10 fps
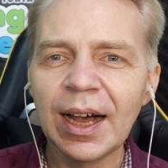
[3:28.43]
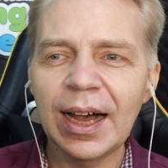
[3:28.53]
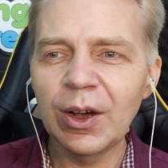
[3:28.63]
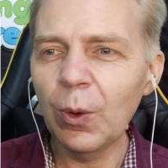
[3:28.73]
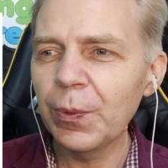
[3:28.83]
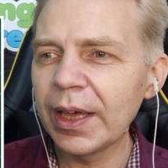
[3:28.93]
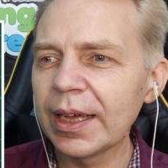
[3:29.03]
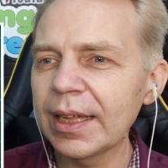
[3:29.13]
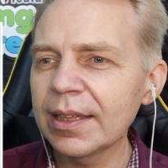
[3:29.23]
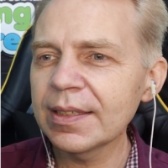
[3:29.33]
I hope we can
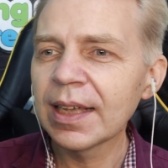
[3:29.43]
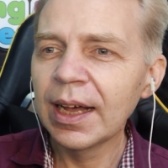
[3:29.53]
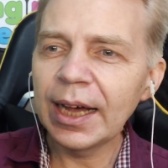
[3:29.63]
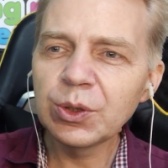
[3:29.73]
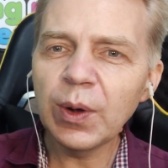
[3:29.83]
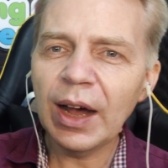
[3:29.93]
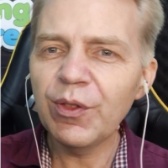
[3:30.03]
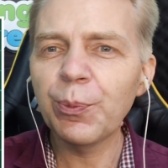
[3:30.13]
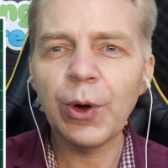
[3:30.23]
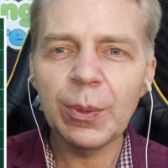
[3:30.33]
get this. I do
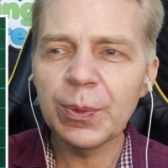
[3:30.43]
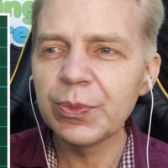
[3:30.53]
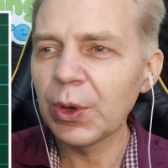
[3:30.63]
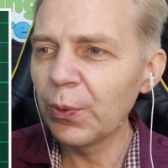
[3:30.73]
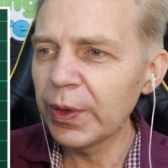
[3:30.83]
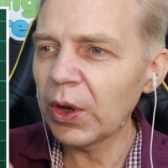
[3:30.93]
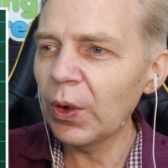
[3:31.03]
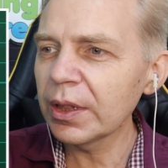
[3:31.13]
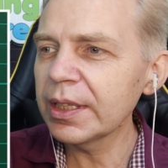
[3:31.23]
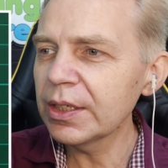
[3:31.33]
have a problem though with
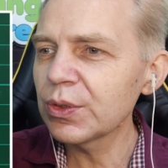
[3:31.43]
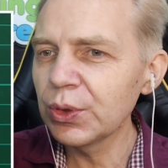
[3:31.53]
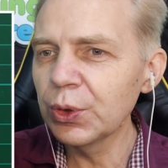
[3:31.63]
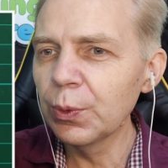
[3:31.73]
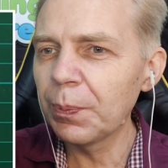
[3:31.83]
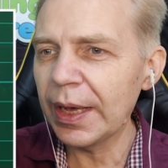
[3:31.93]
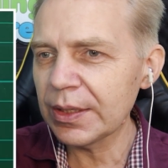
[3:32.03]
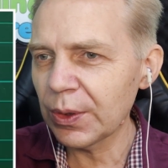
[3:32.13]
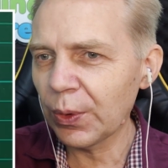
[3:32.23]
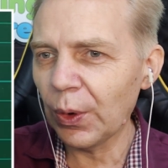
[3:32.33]
all these new
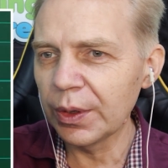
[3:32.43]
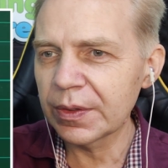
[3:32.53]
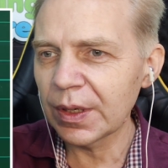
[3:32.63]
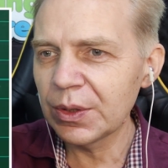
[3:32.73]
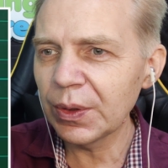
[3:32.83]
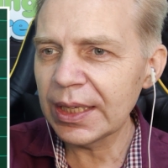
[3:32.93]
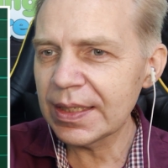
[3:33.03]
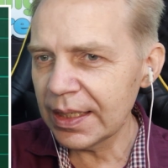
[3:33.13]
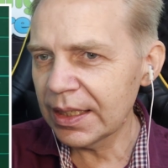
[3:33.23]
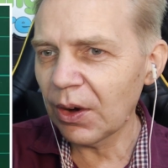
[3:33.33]
peso coins. As you can
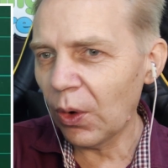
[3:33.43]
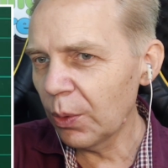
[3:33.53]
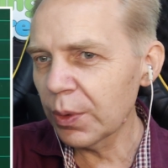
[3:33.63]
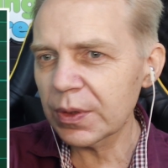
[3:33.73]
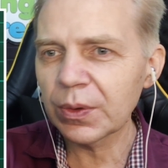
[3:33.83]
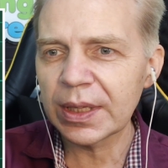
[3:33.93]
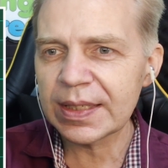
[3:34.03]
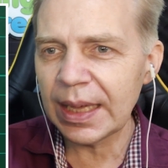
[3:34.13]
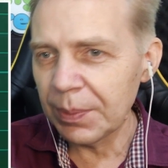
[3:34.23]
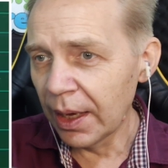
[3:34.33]
see, they almost look the
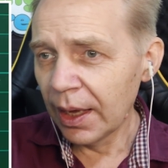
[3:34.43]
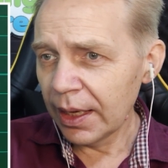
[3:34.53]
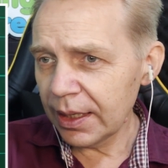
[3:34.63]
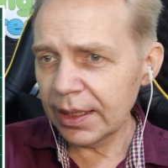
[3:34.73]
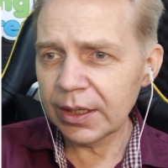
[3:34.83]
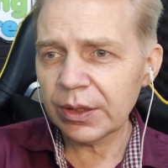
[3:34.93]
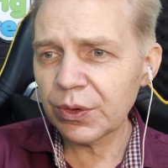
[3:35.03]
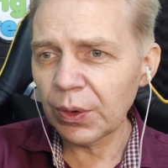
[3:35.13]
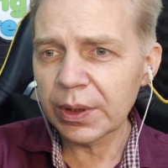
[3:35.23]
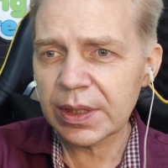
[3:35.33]
same. He did not
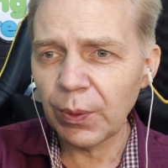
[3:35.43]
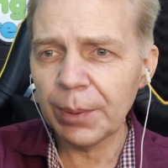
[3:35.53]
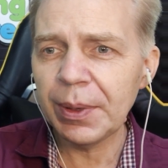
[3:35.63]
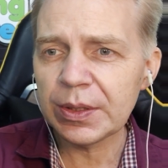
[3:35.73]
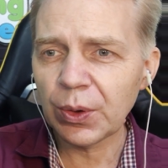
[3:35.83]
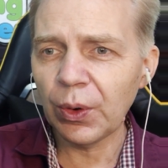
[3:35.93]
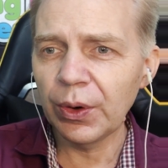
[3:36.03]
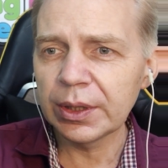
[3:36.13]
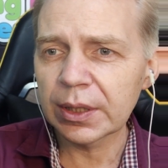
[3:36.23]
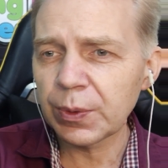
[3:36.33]
show us the 1 peso
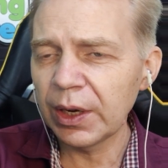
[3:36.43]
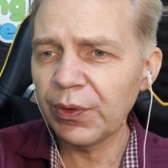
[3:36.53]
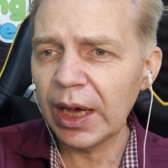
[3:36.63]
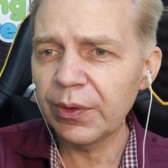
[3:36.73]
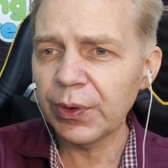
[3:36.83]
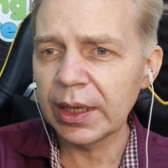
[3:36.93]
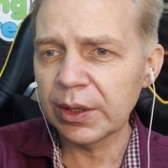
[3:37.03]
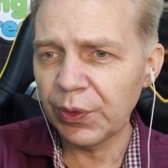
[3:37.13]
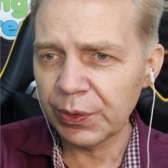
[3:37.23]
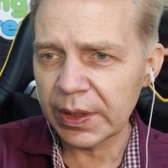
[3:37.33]
coin, the 25, and
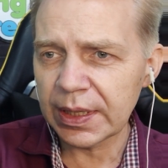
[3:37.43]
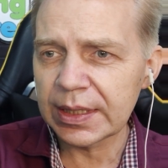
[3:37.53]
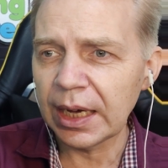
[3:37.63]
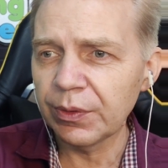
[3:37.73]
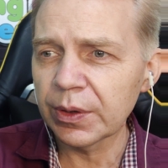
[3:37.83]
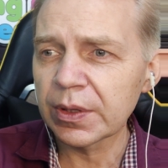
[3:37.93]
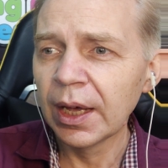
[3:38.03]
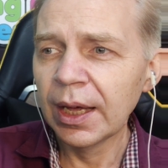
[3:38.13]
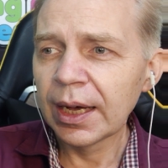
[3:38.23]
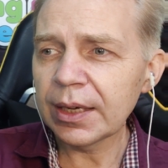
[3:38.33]
the 50 centavos.
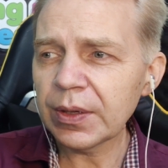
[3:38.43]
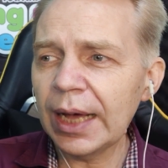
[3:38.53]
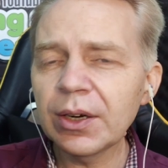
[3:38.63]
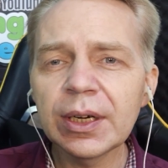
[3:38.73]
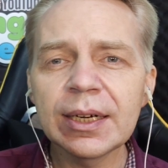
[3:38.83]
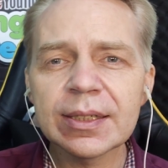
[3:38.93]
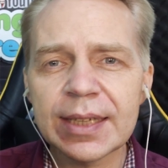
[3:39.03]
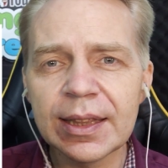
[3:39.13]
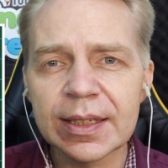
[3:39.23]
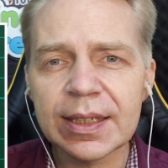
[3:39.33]
Because I don't
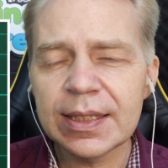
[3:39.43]
understand this.